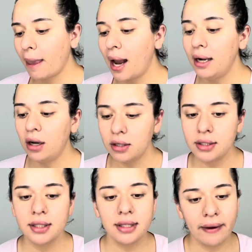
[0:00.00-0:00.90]
I
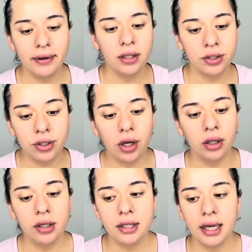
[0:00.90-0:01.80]
lost his
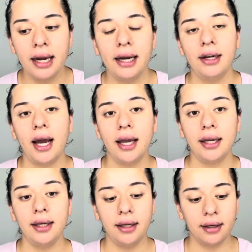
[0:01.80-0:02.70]
$700,
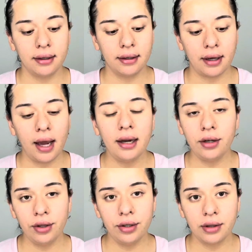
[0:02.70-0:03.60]
and I had
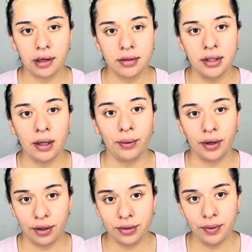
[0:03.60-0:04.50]
another 1,000 that were
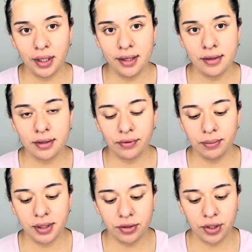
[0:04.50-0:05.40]
also his
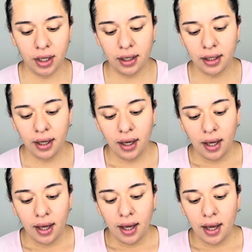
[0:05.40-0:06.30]
from his check.
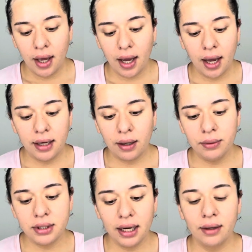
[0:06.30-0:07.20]
And I
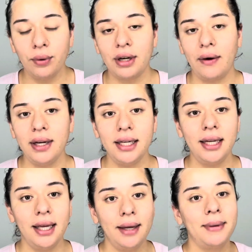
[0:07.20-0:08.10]
was like, well, now I need to
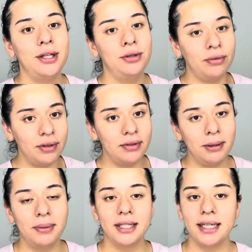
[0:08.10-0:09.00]
get my 250
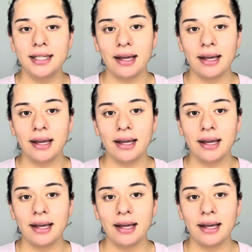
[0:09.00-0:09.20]
plus his